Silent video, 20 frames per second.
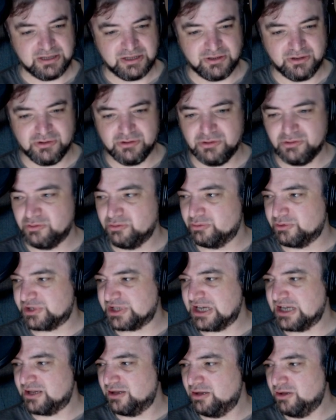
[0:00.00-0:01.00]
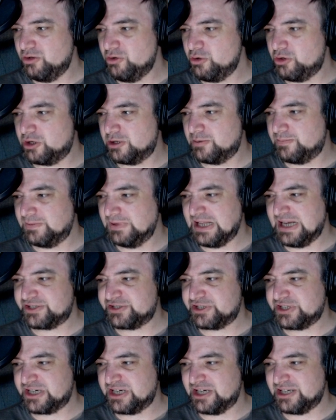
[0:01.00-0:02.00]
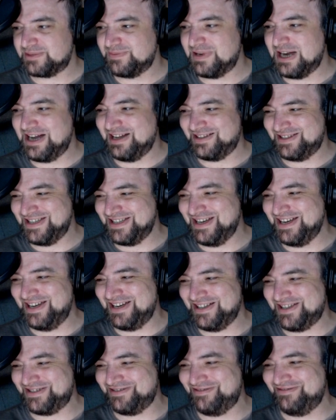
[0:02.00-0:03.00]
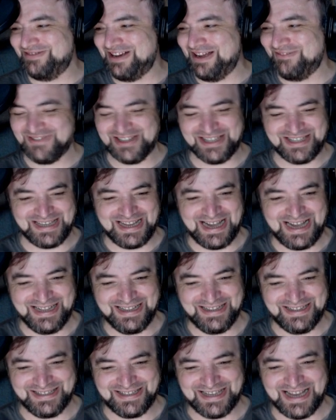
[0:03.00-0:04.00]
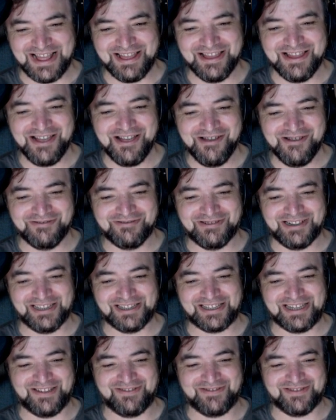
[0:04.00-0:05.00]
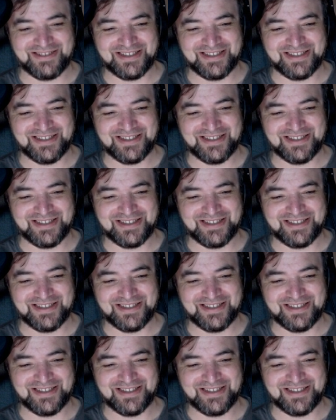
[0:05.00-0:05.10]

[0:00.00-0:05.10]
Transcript: Ooh, was it Luke Blatchard, Matthias Ramsland? Hello, welcome.